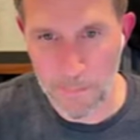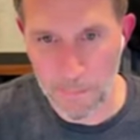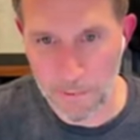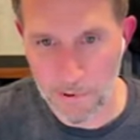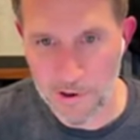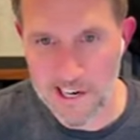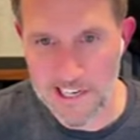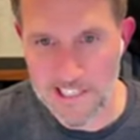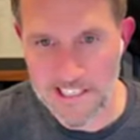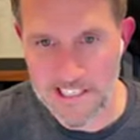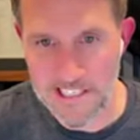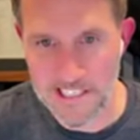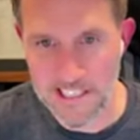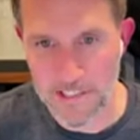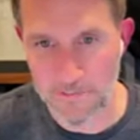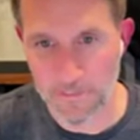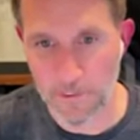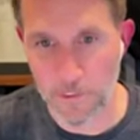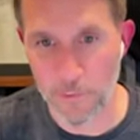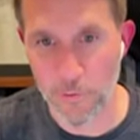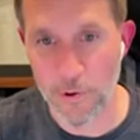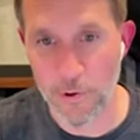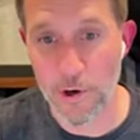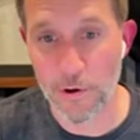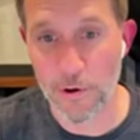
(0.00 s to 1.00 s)
the process of
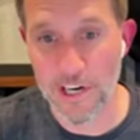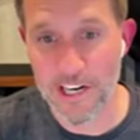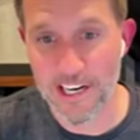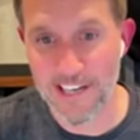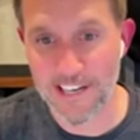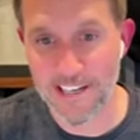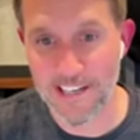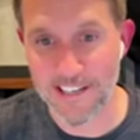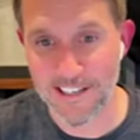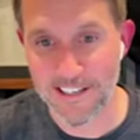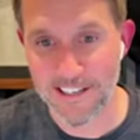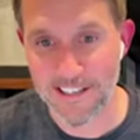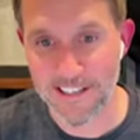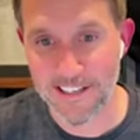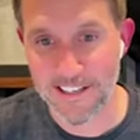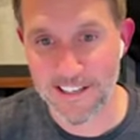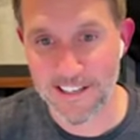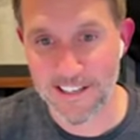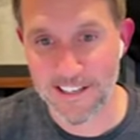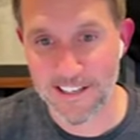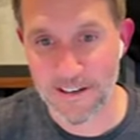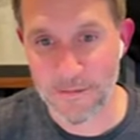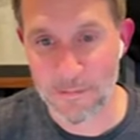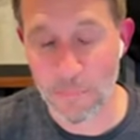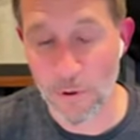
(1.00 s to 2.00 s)
eroding
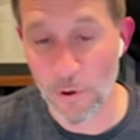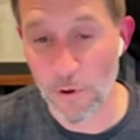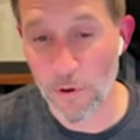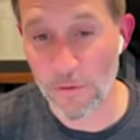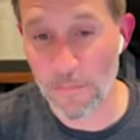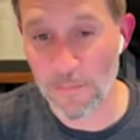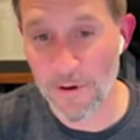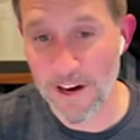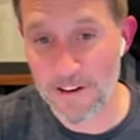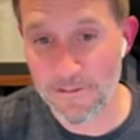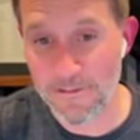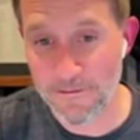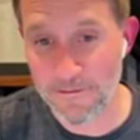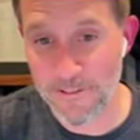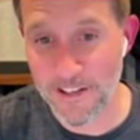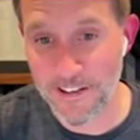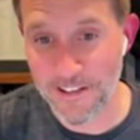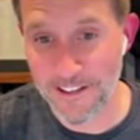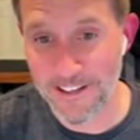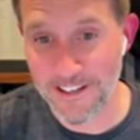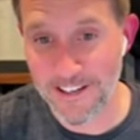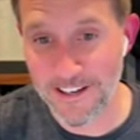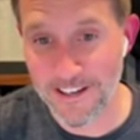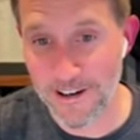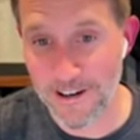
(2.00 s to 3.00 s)
both my
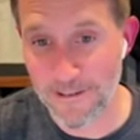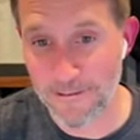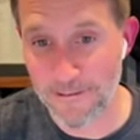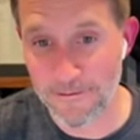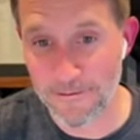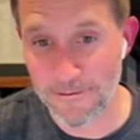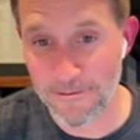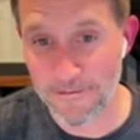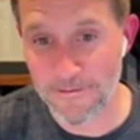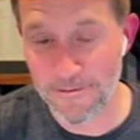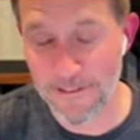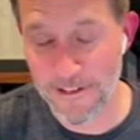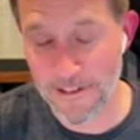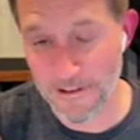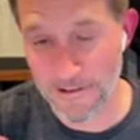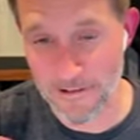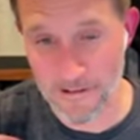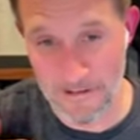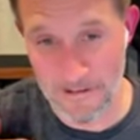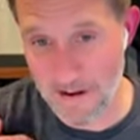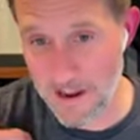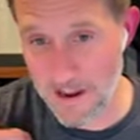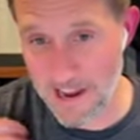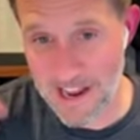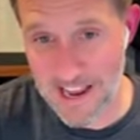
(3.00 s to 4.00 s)
feeling of,
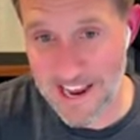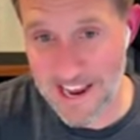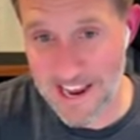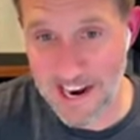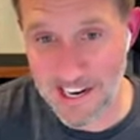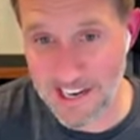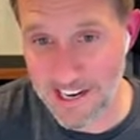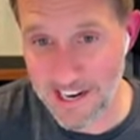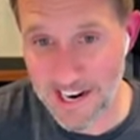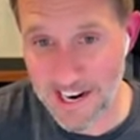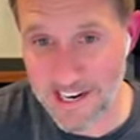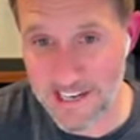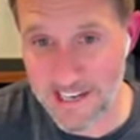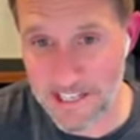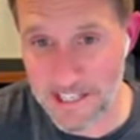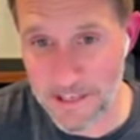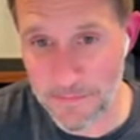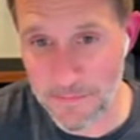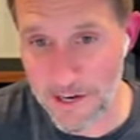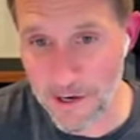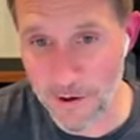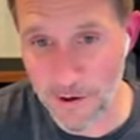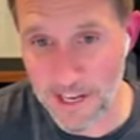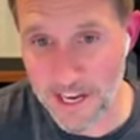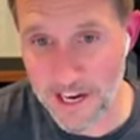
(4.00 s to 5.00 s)
hey, I, I need to
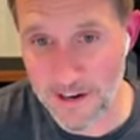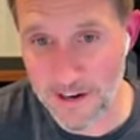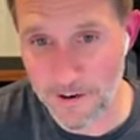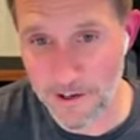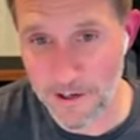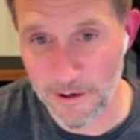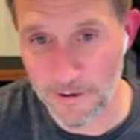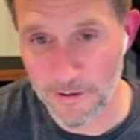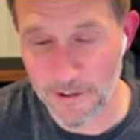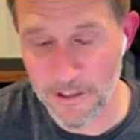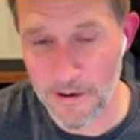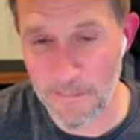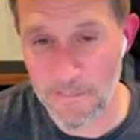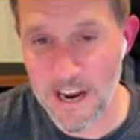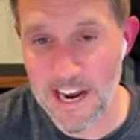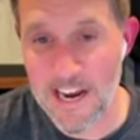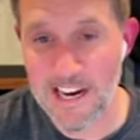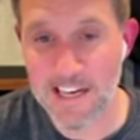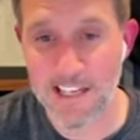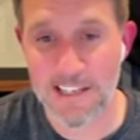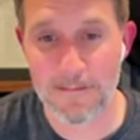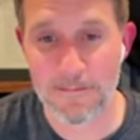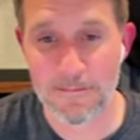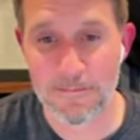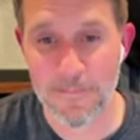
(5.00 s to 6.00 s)
be okay if I don't come
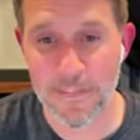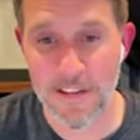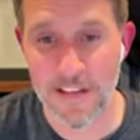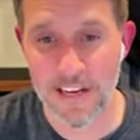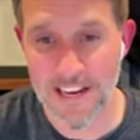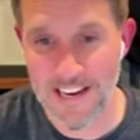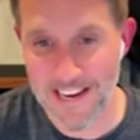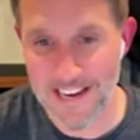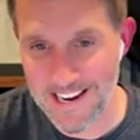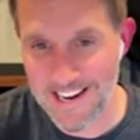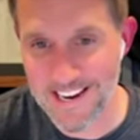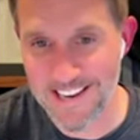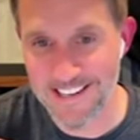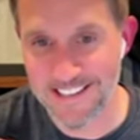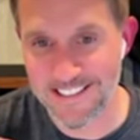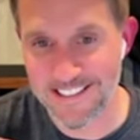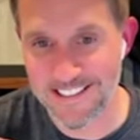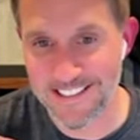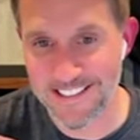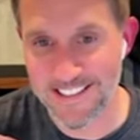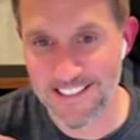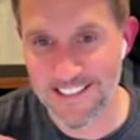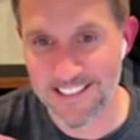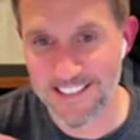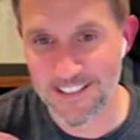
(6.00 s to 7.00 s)
back,
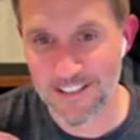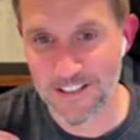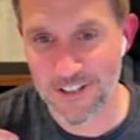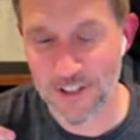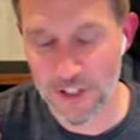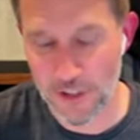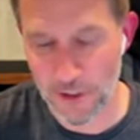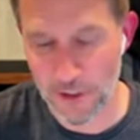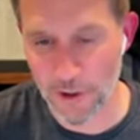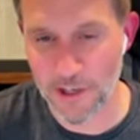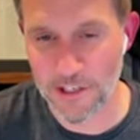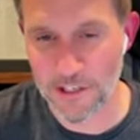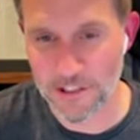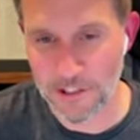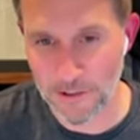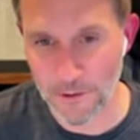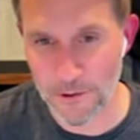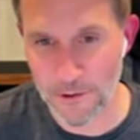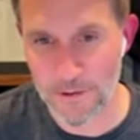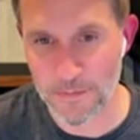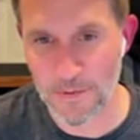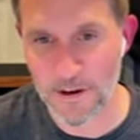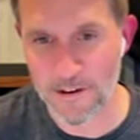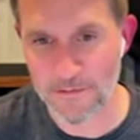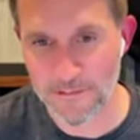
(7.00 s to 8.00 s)
and starting to
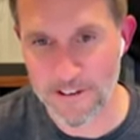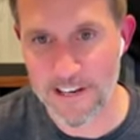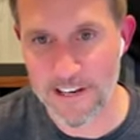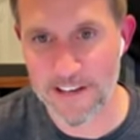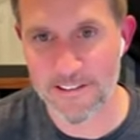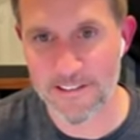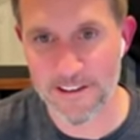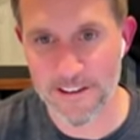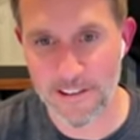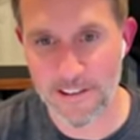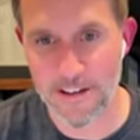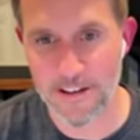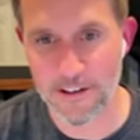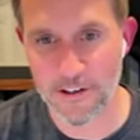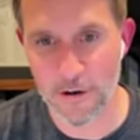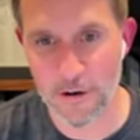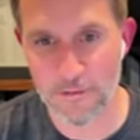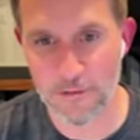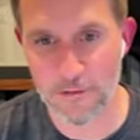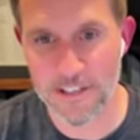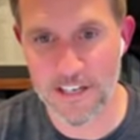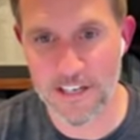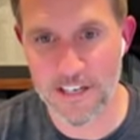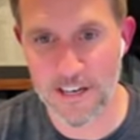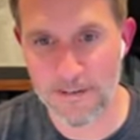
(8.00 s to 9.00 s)
lose my faith, I think,
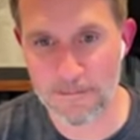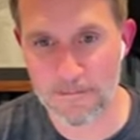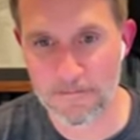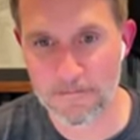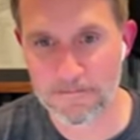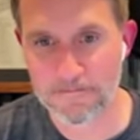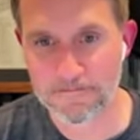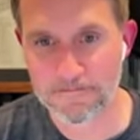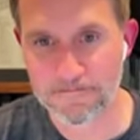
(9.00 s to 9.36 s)
over time.